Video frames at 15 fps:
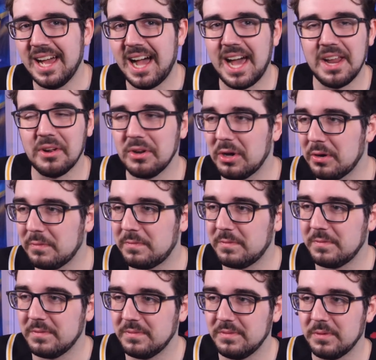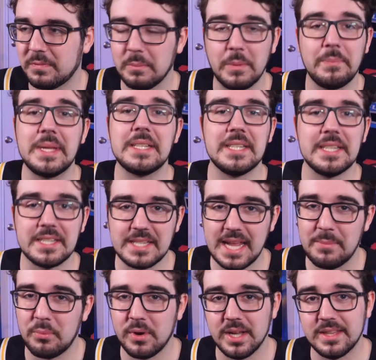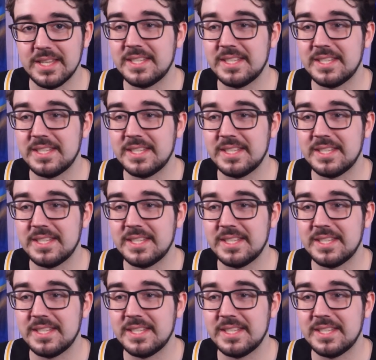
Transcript: I don't know if from a business standpoint,